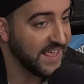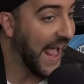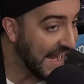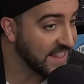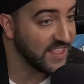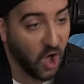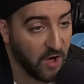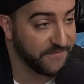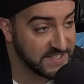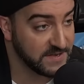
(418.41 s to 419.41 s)
And the
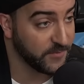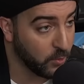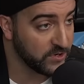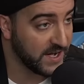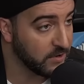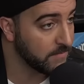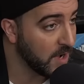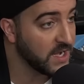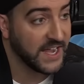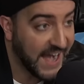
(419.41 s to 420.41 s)
offensive coordinator,
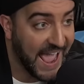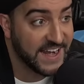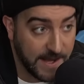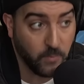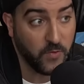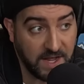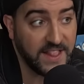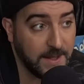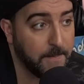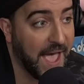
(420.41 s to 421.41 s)
Monken, had a
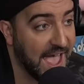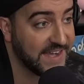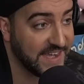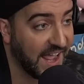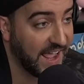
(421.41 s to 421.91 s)
really bad day.